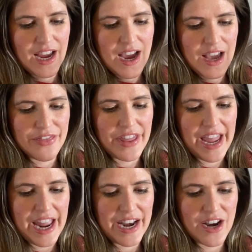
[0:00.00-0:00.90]
and
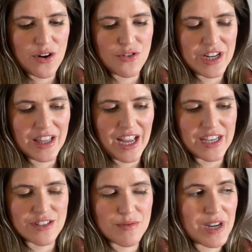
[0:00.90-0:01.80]
then
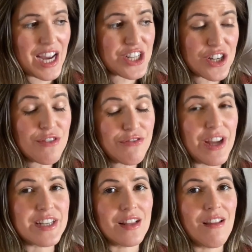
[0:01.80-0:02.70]
realised we actually could
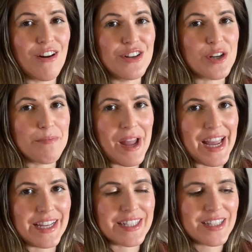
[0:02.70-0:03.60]
fit a larger
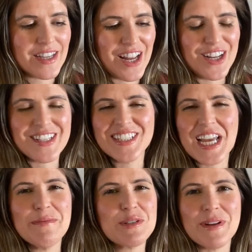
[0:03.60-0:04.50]
bed. And it's the
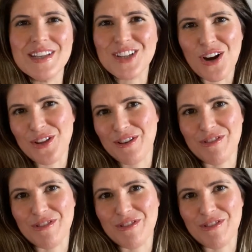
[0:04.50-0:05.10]
same as when you start looking for